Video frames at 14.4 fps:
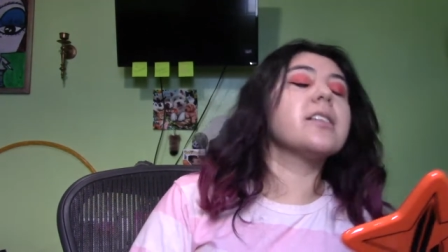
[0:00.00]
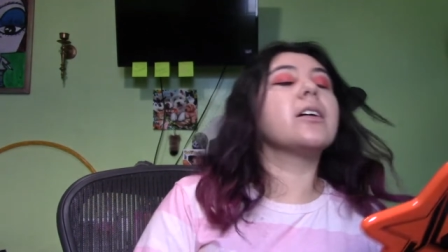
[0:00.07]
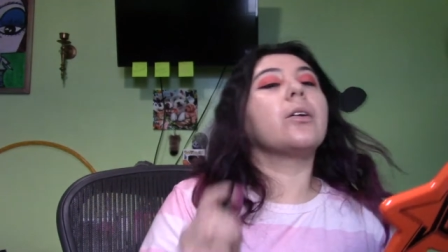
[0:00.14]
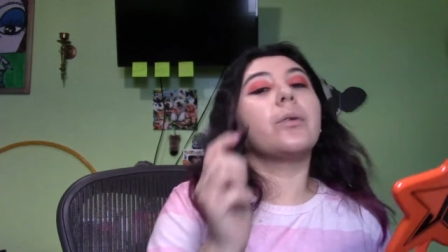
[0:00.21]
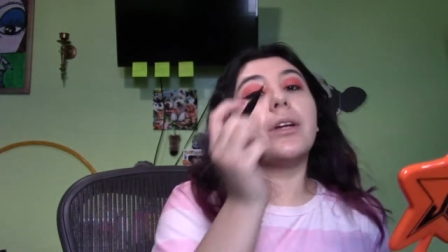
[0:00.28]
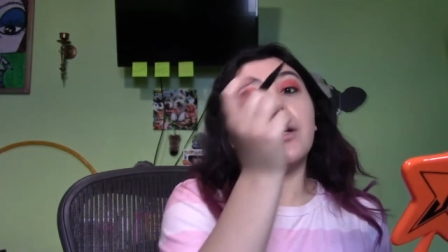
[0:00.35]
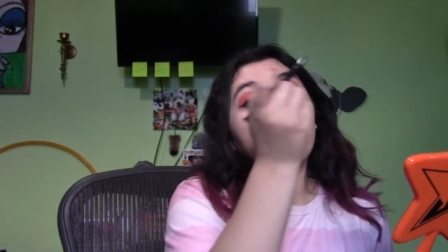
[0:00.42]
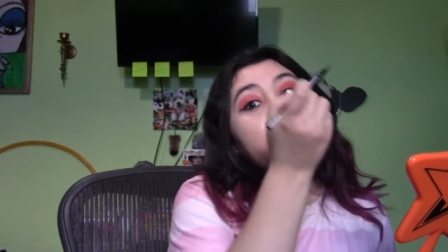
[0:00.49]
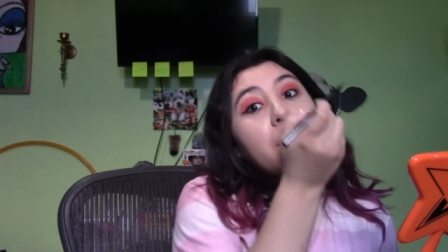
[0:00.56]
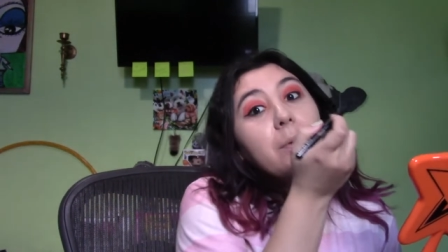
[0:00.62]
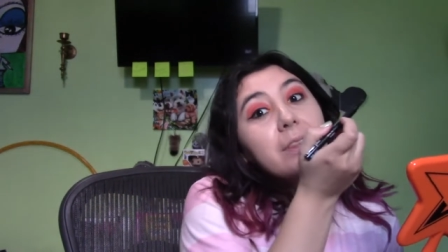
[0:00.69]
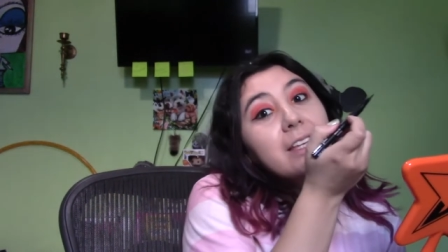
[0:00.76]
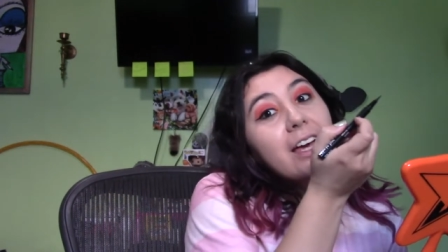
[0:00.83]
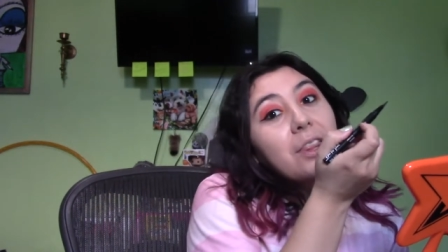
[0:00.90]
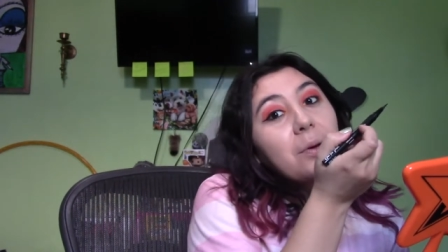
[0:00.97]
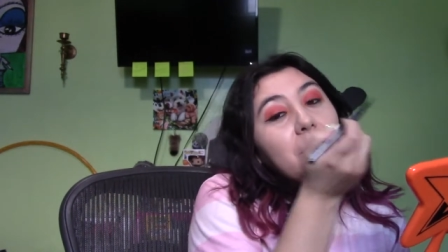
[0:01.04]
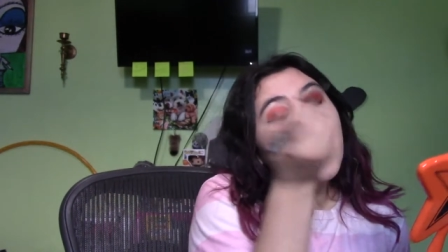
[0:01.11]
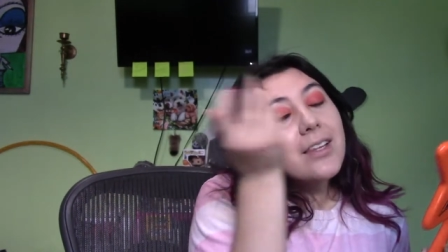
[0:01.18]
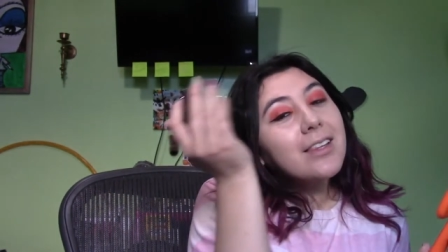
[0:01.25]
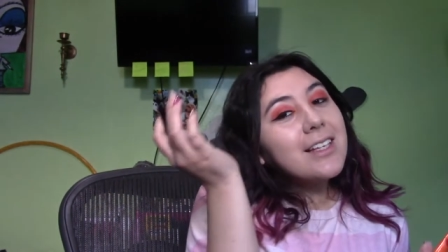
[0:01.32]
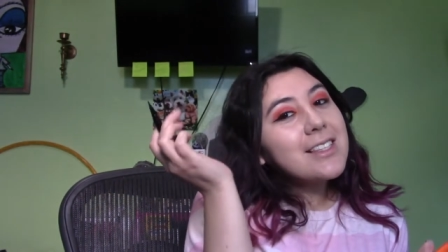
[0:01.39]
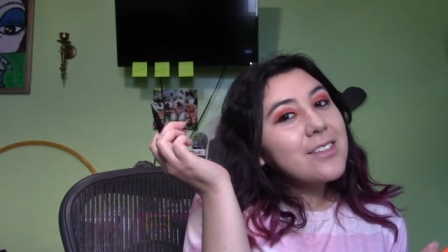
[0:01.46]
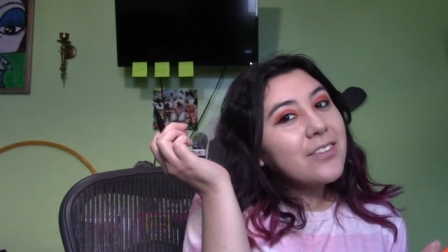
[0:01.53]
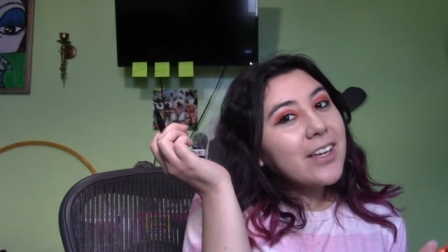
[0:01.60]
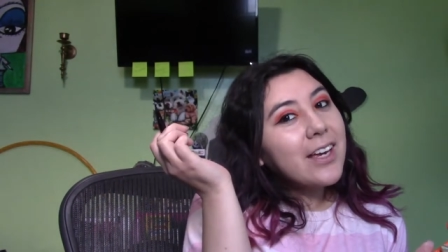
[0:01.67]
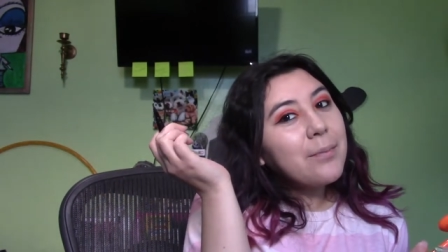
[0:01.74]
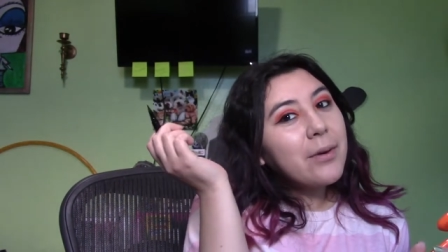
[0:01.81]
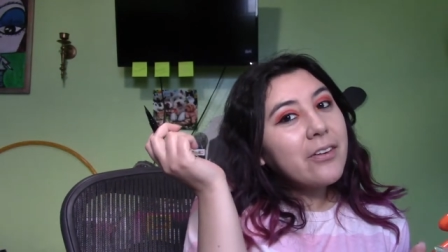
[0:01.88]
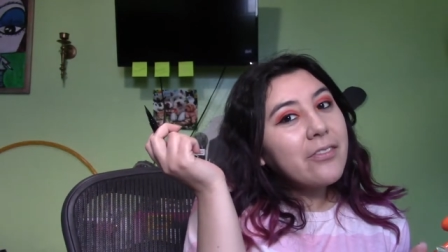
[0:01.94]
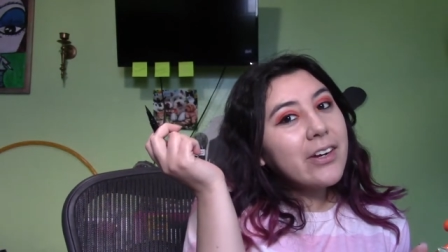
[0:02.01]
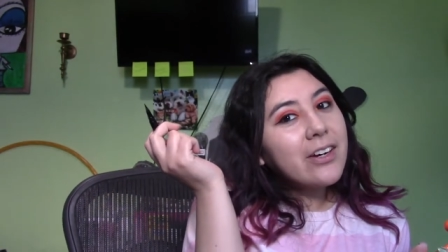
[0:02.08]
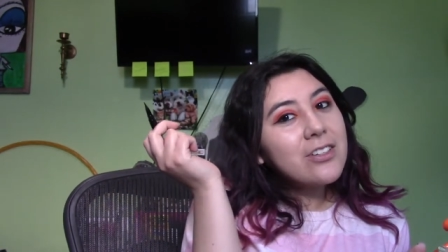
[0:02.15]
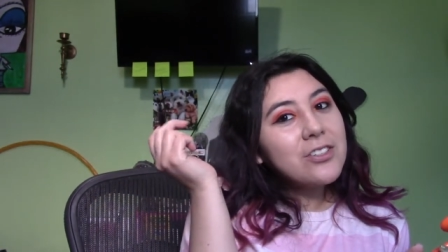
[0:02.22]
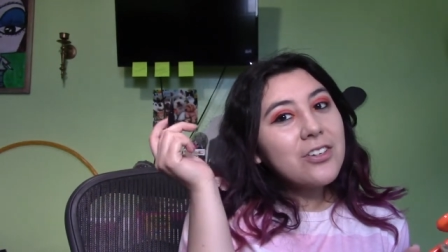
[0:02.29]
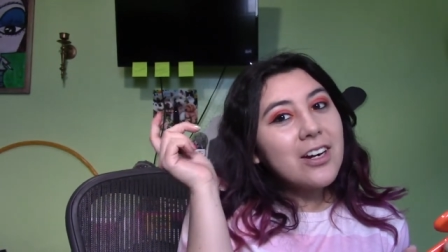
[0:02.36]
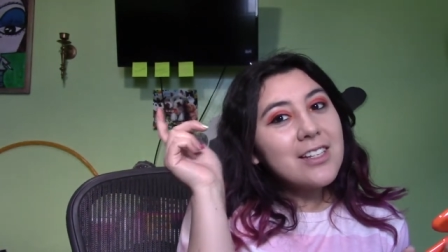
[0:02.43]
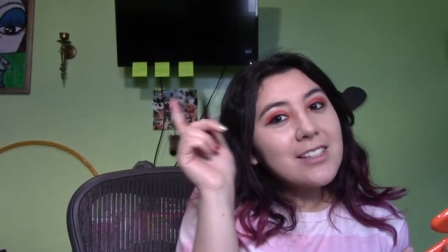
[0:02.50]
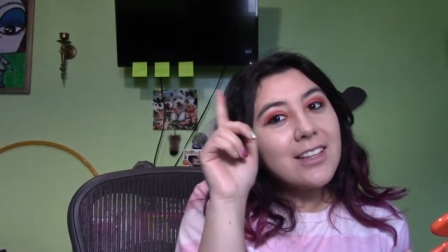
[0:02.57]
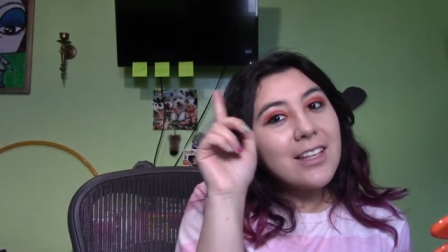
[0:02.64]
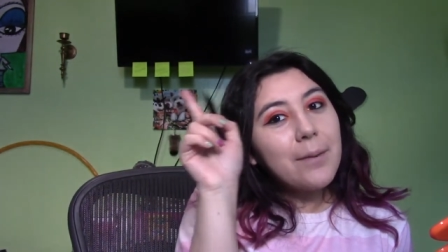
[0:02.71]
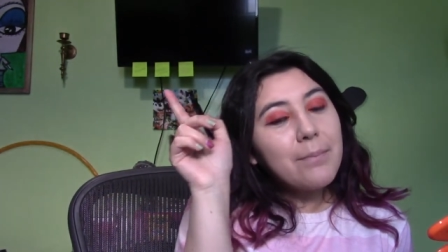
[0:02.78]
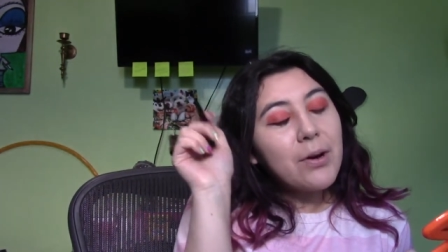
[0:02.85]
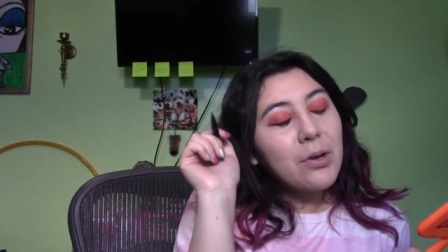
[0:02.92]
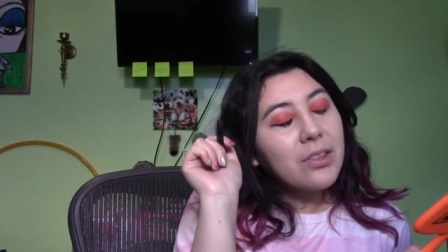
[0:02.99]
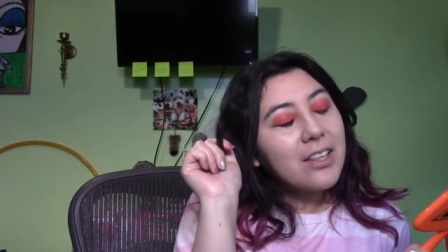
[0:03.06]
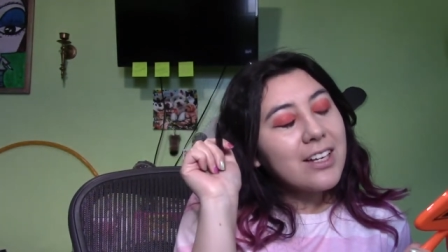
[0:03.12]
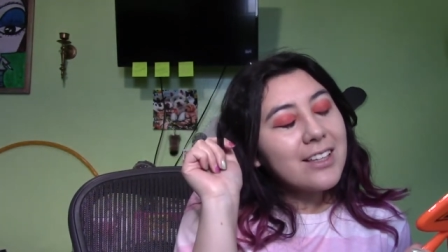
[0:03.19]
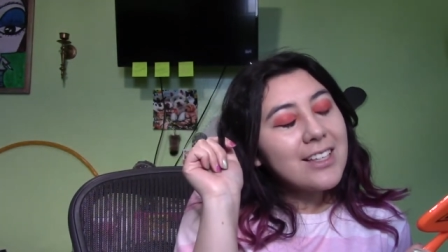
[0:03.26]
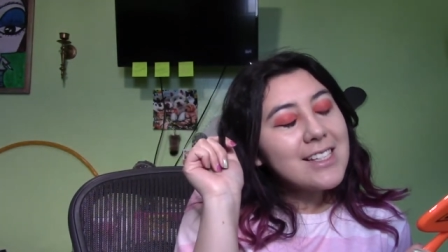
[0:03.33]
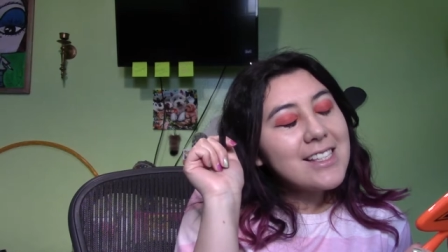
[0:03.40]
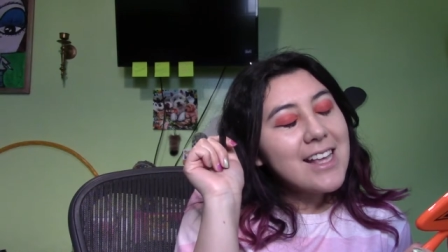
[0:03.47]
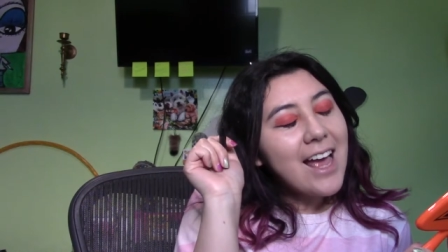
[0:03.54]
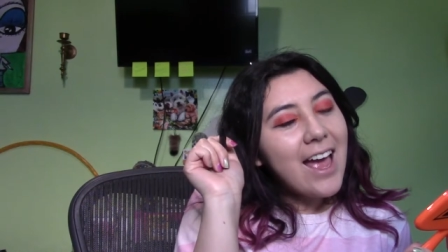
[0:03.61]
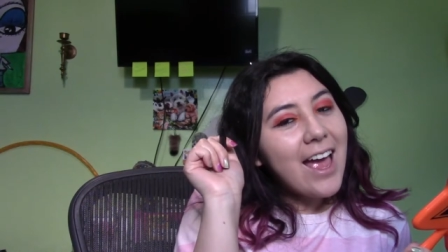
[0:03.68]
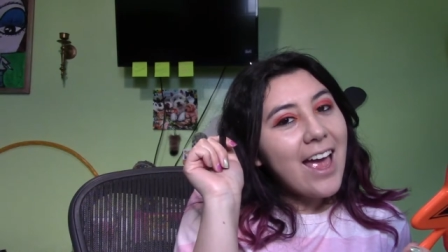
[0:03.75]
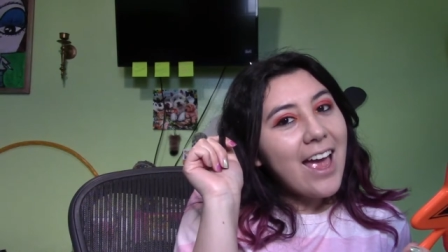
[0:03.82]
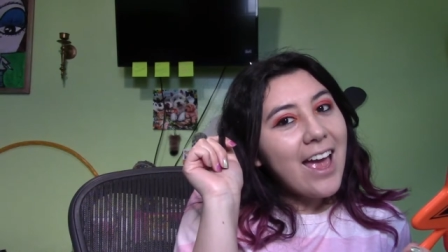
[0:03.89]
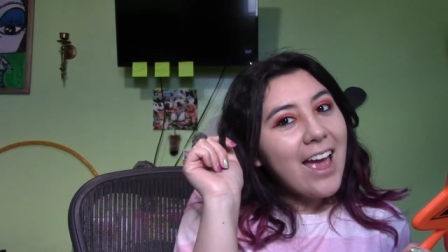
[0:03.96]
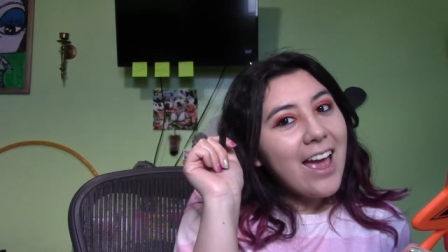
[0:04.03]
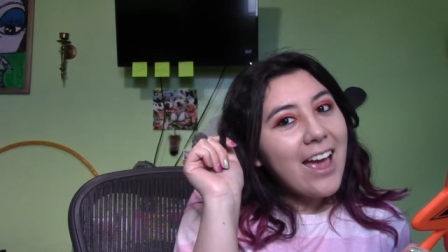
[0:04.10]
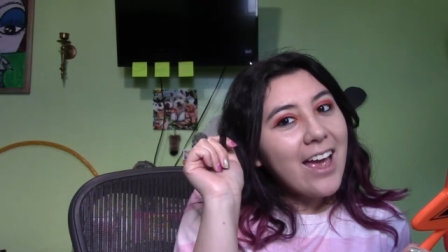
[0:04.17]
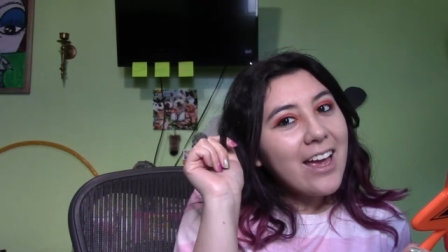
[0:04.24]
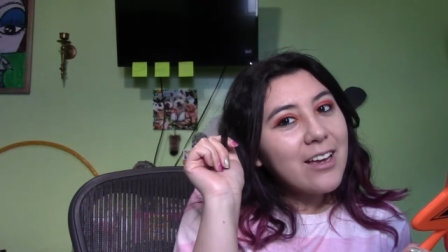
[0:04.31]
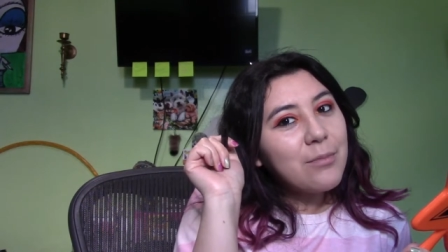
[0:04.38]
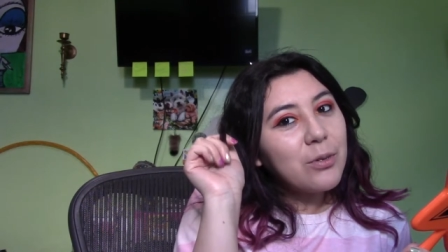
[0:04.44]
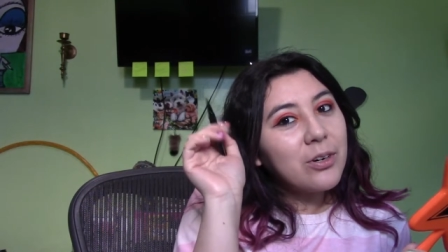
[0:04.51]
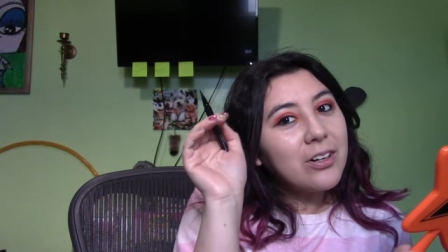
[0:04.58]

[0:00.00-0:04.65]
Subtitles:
So here we go with the other one. Let's keep our fingers crossed that they both look the same,